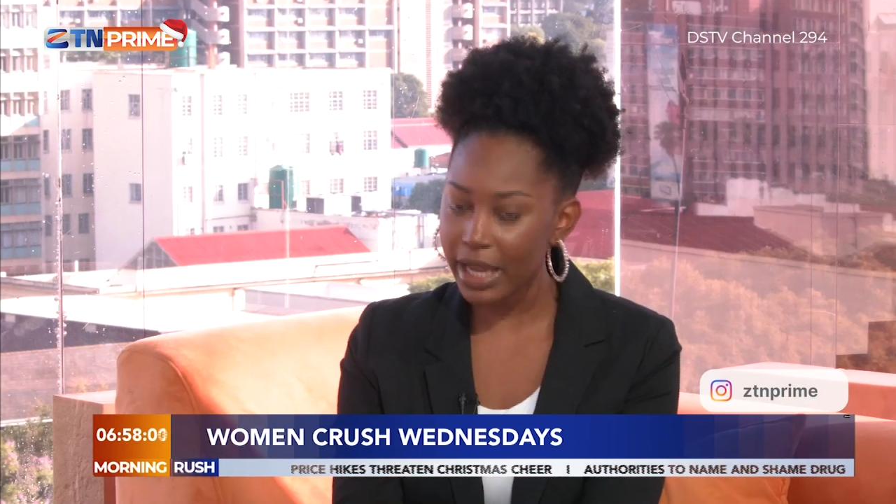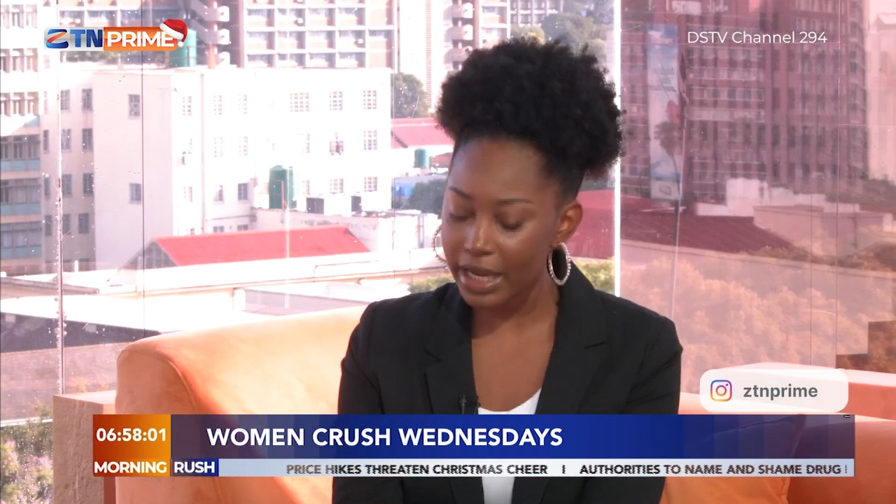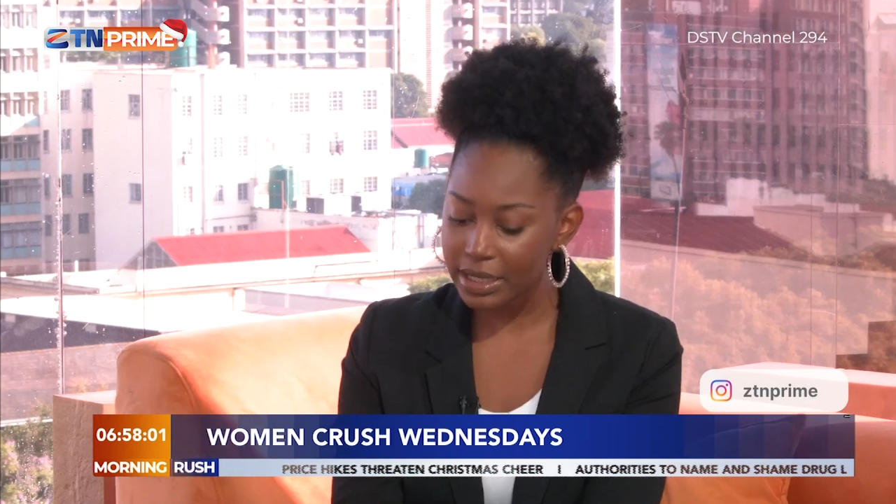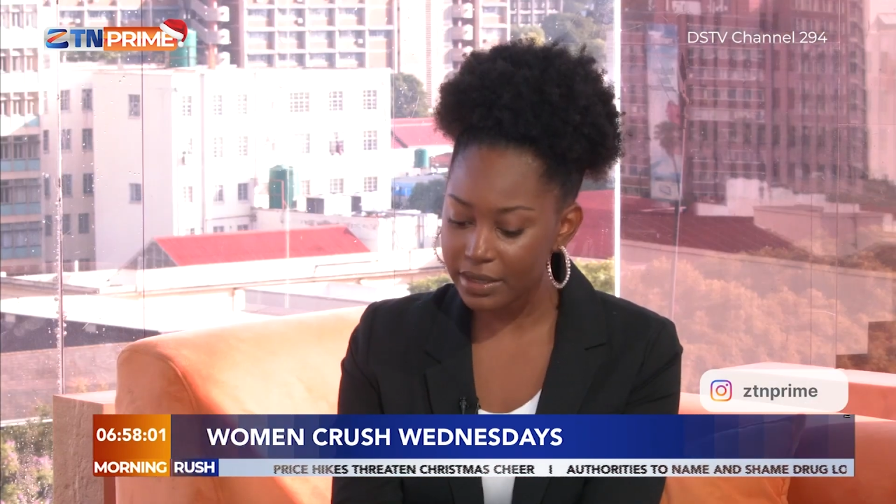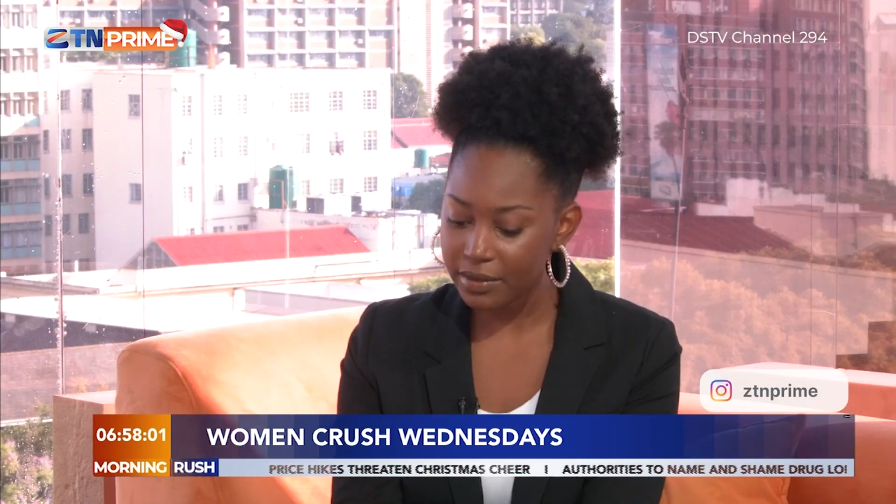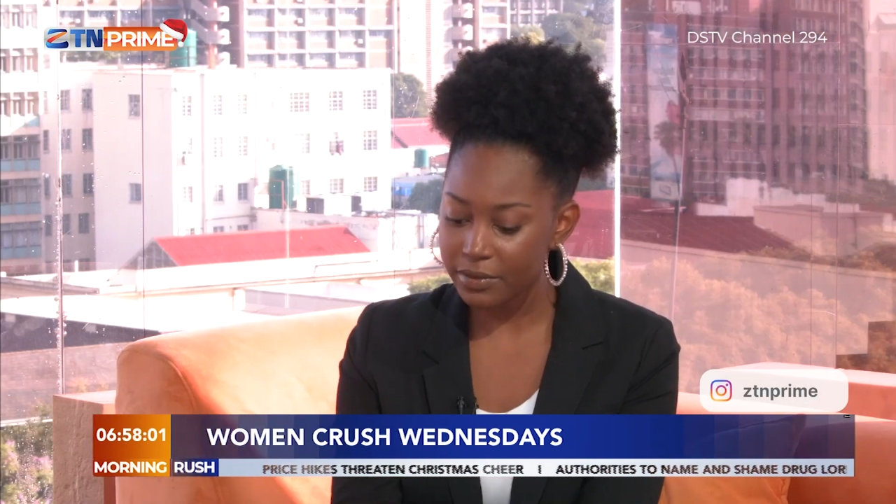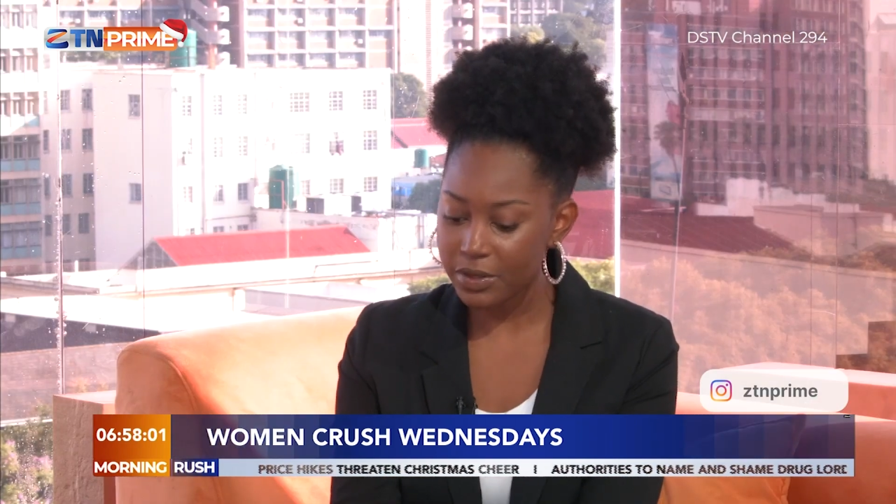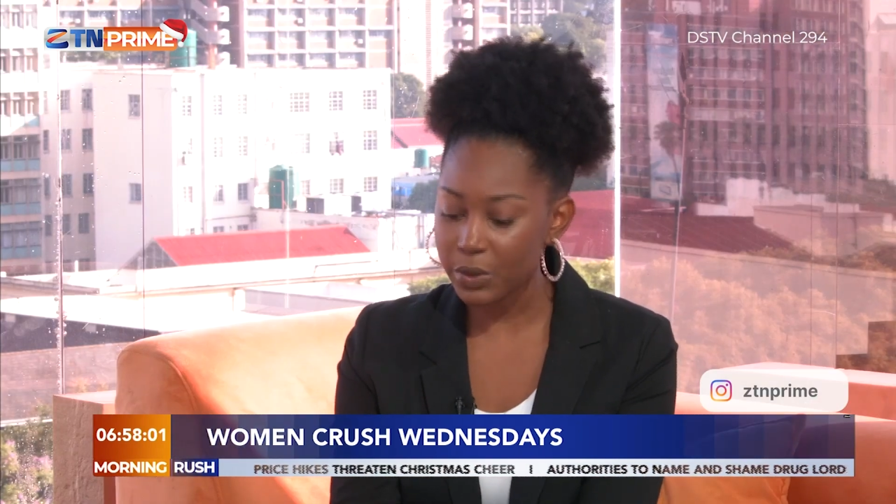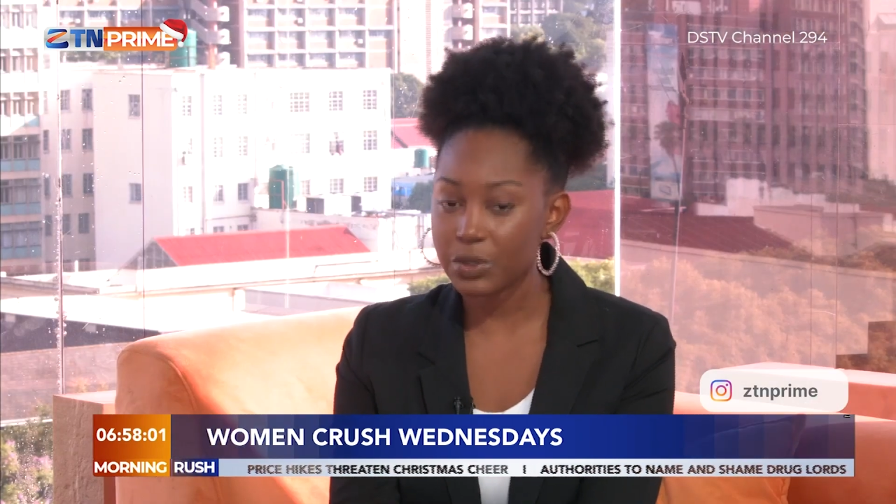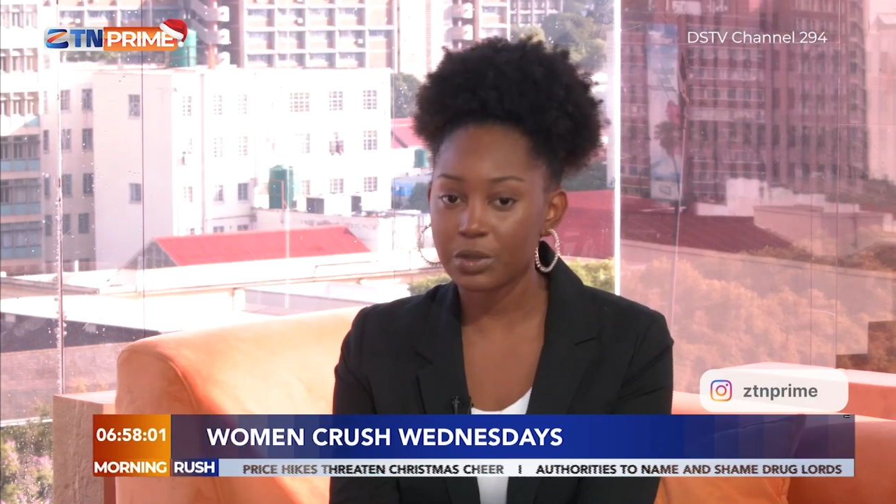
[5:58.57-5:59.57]
active
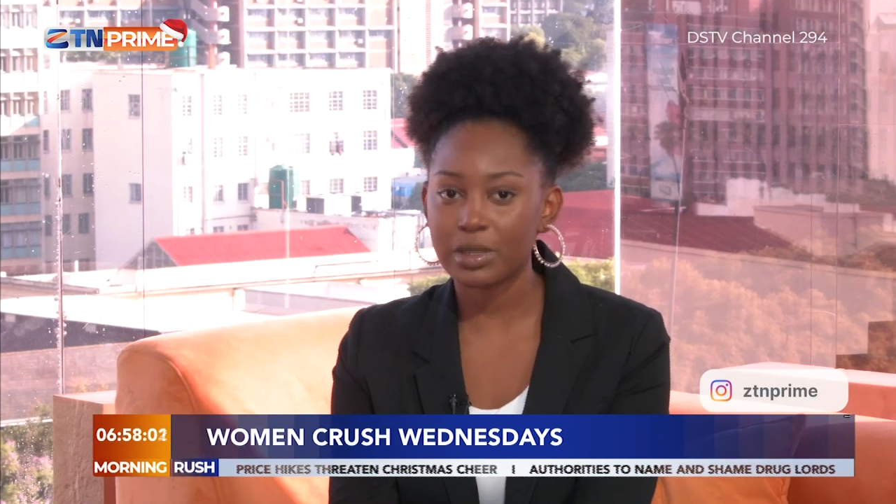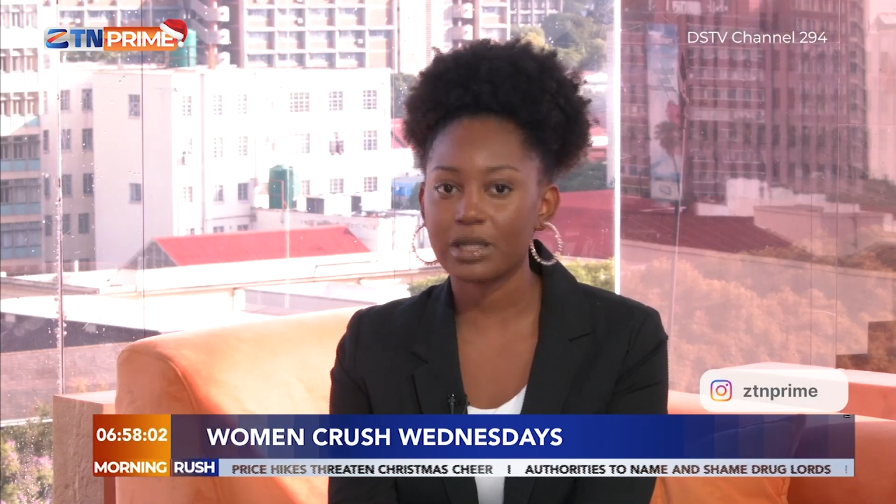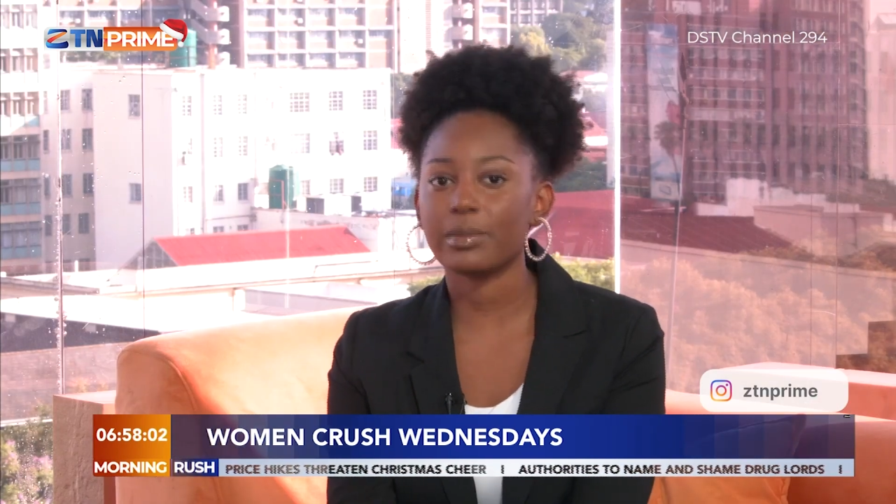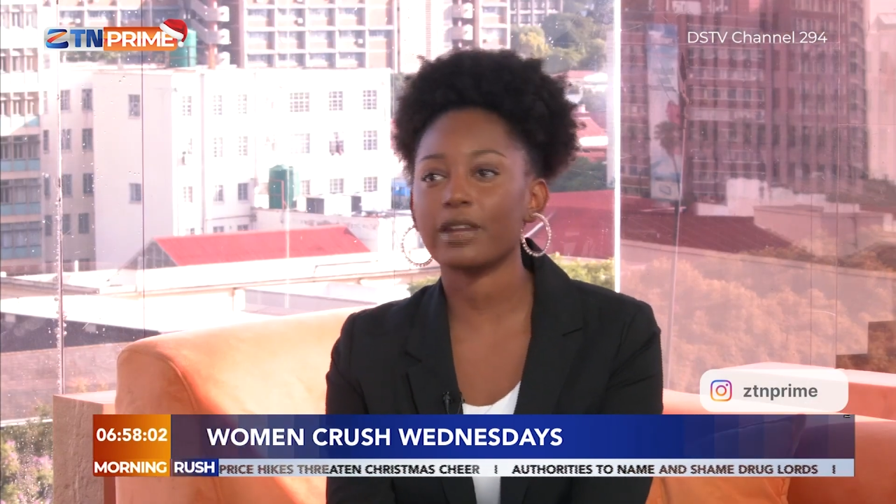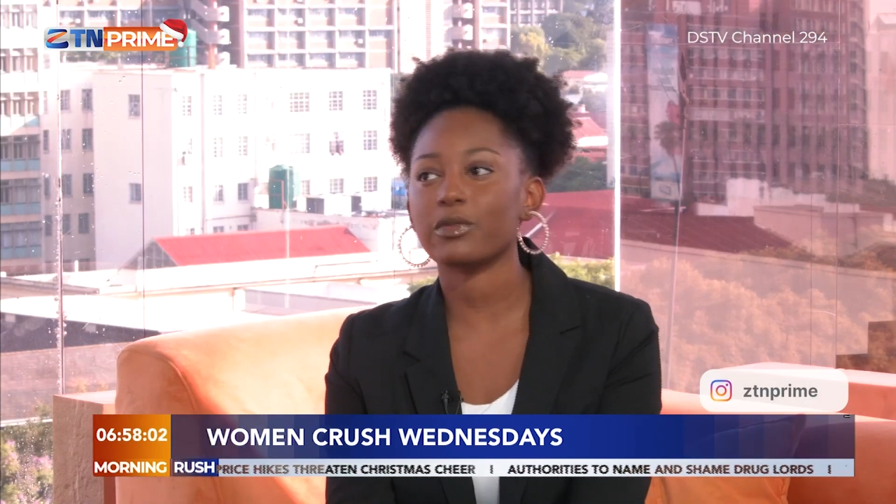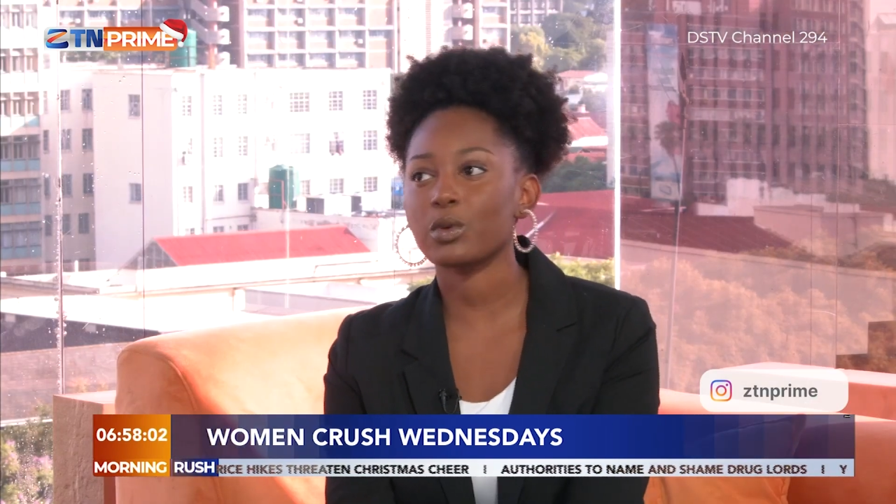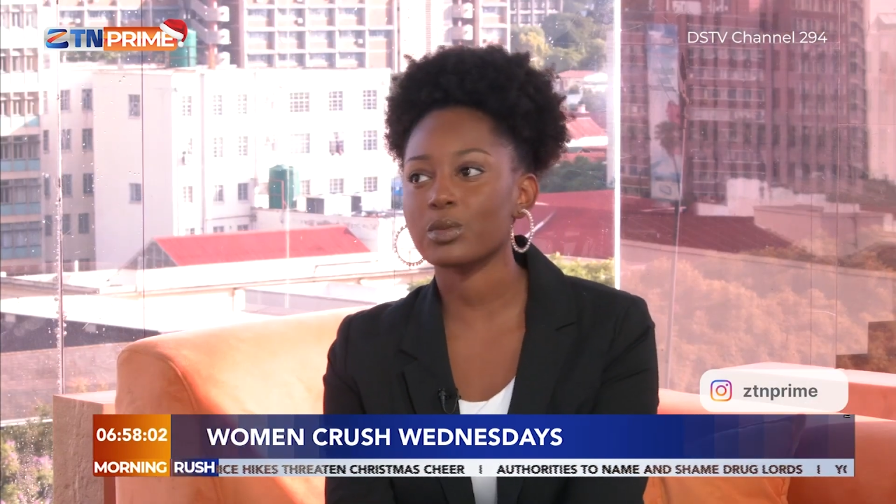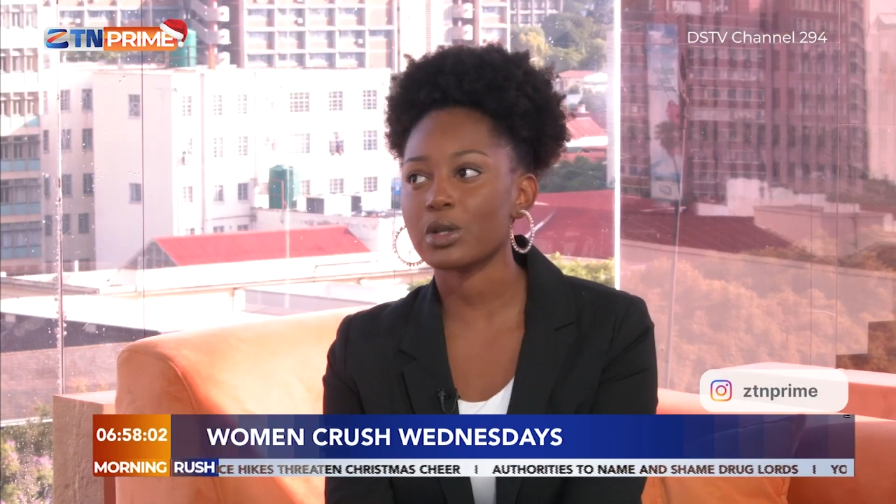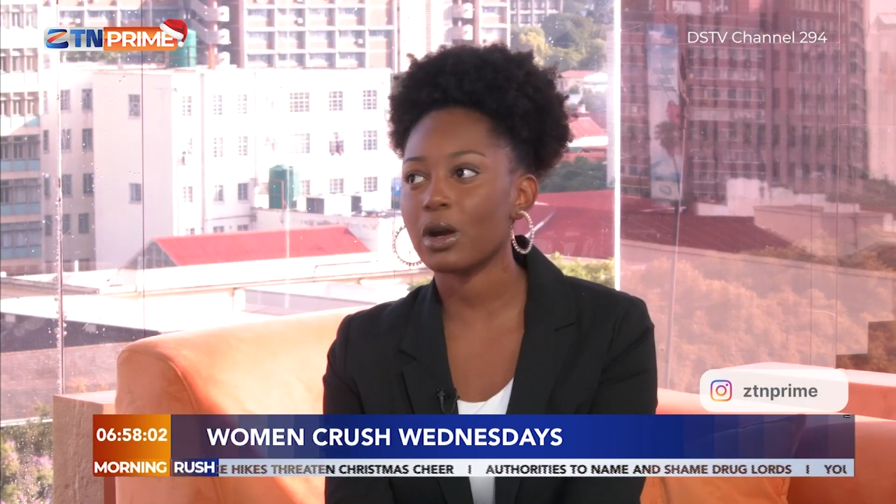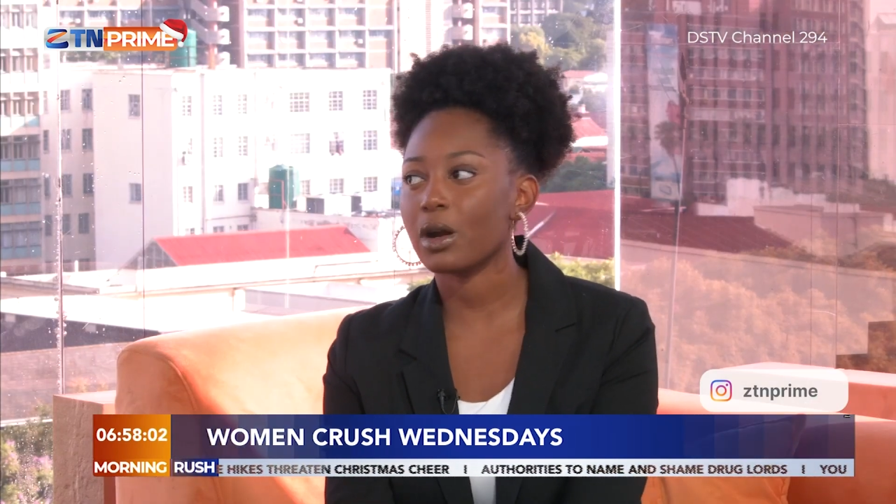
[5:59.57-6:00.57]
social media
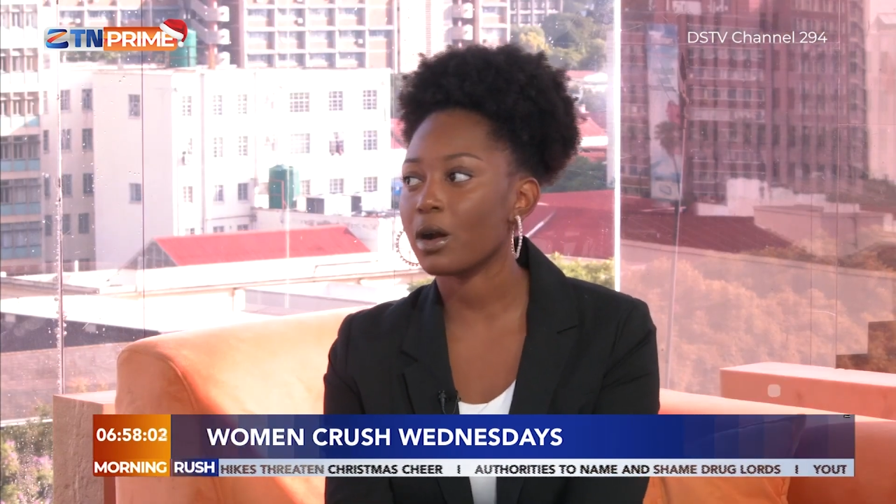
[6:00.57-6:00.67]
platforms are